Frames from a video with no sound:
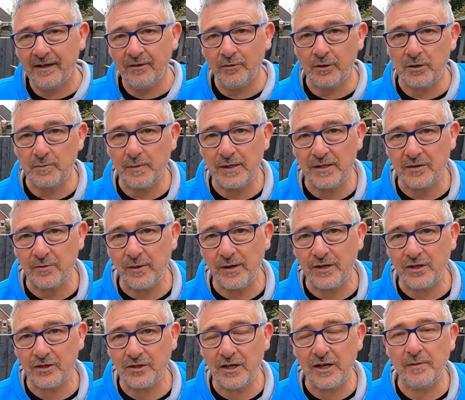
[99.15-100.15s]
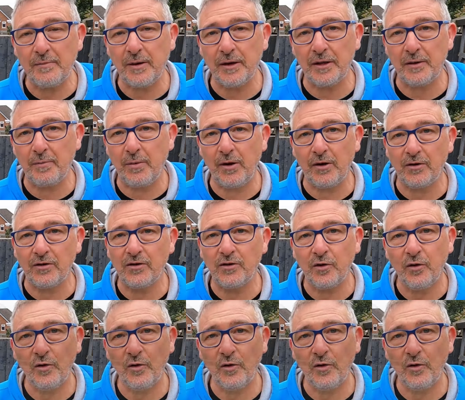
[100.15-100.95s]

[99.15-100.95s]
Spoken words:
Which means that when you're sitting by the pond,